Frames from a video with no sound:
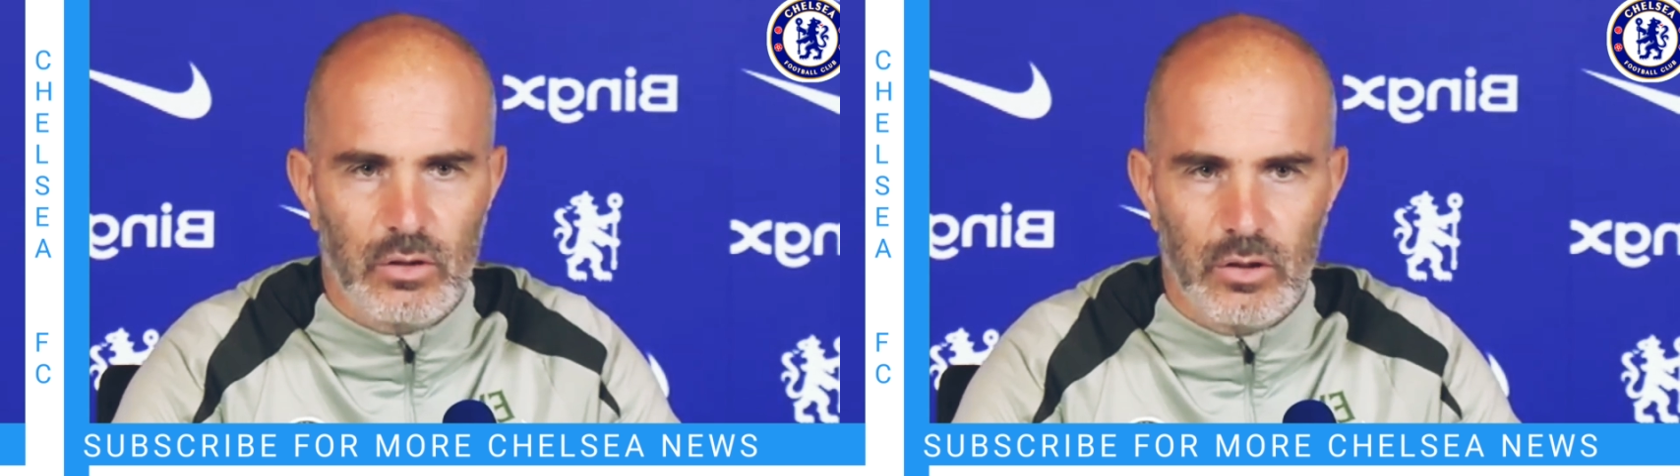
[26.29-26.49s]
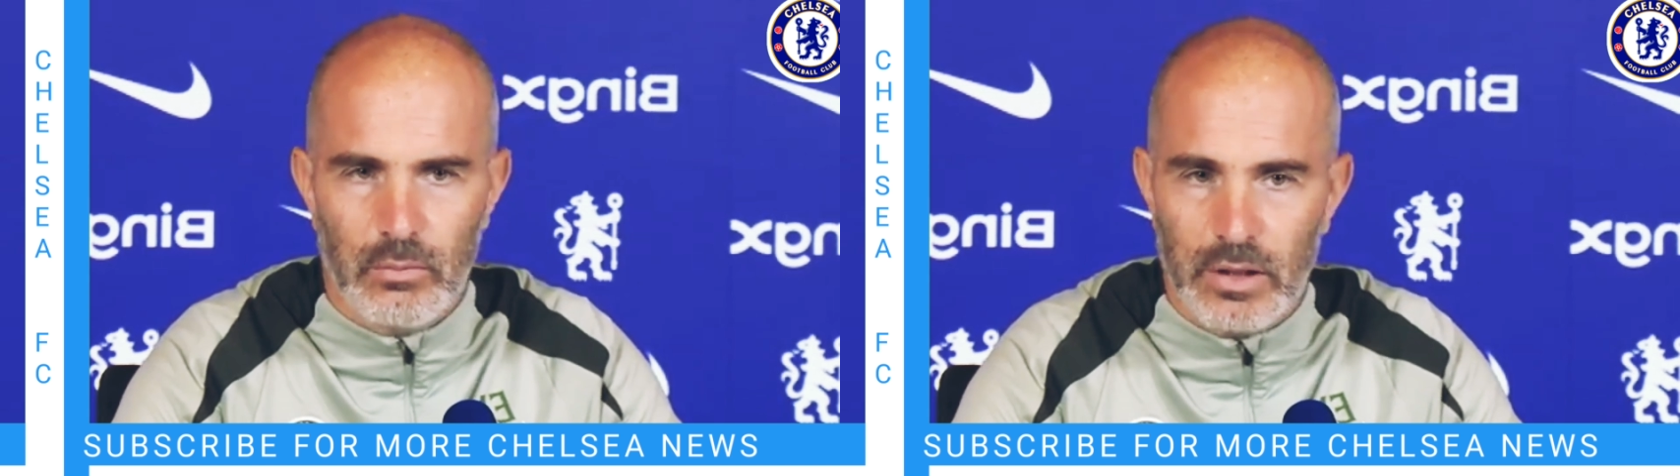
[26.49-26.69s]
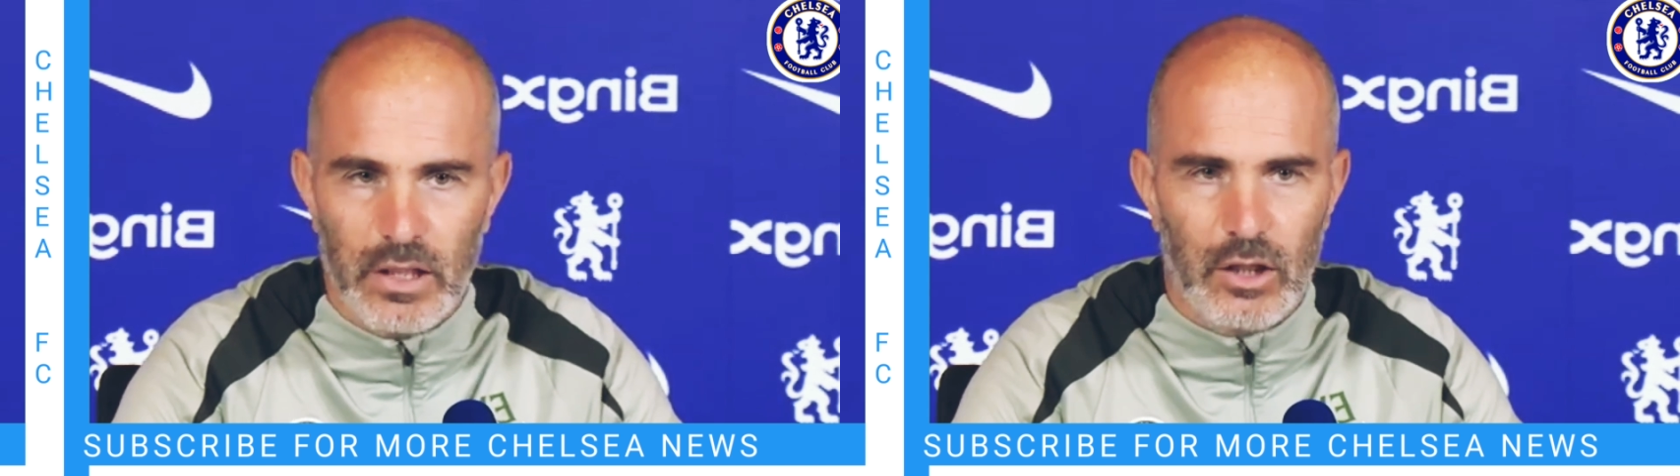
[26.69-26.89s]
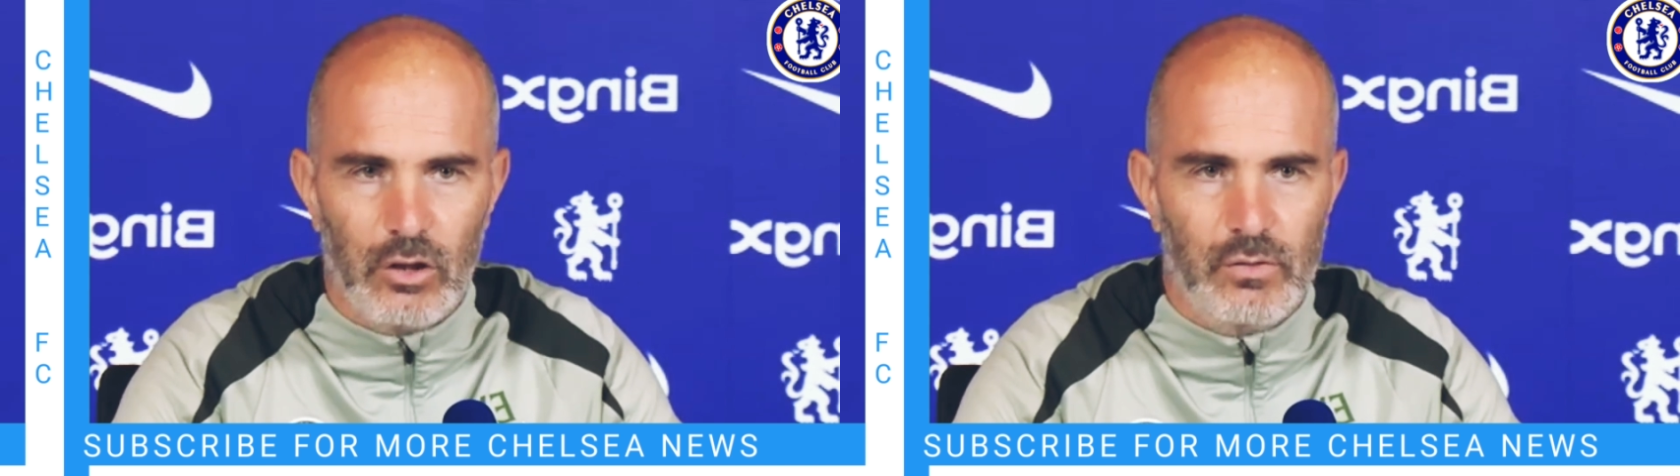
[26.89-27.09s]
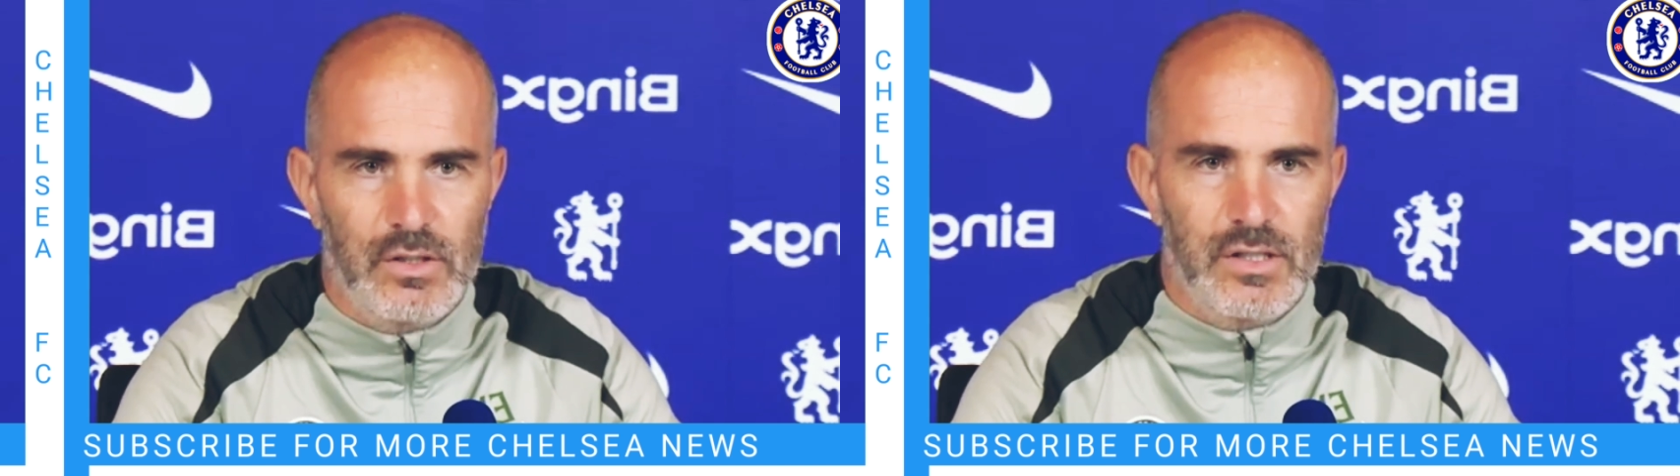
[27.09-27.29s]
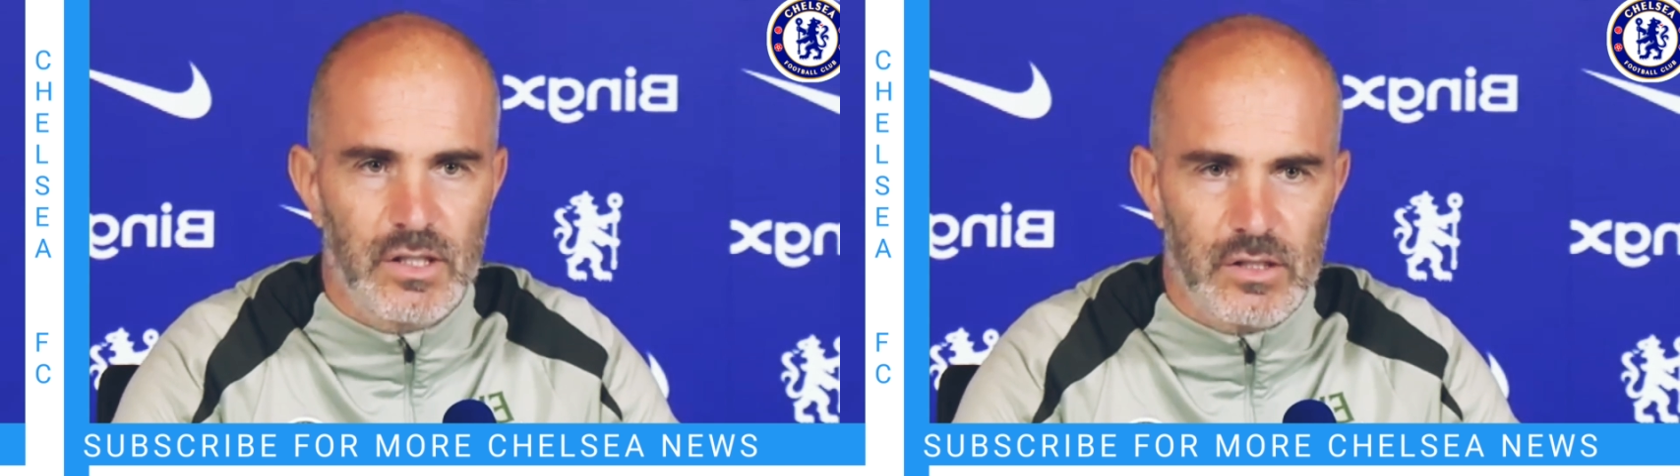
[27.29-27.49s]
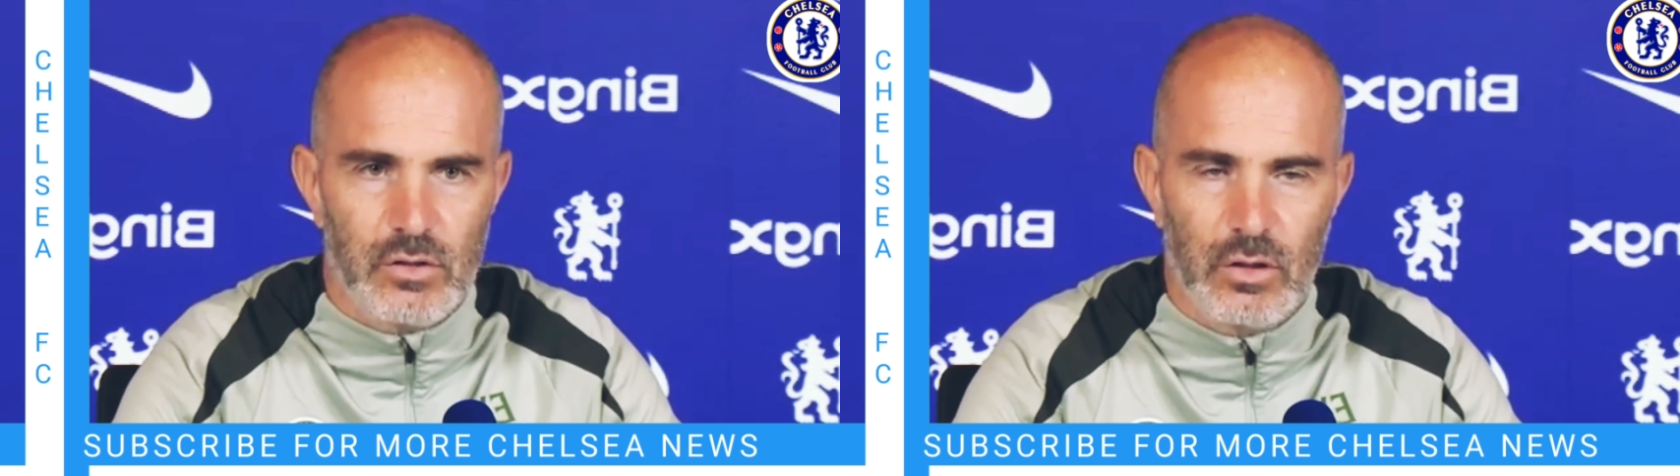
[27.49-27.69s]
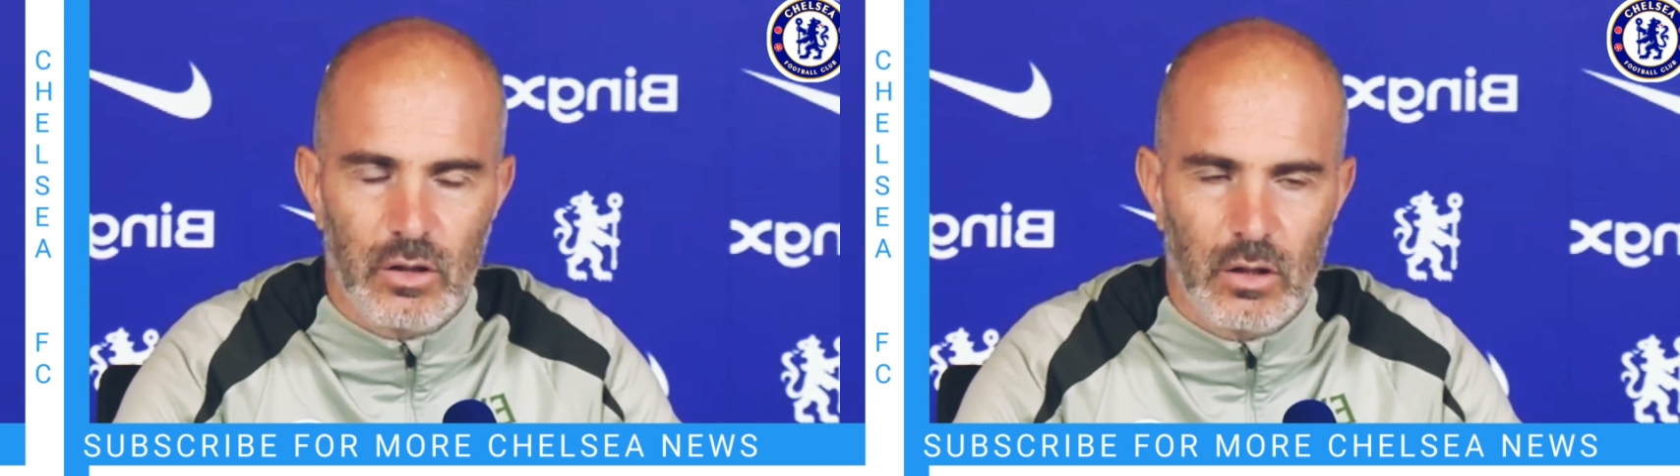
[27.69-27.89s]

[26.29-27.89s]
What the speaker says: the beginning of the season,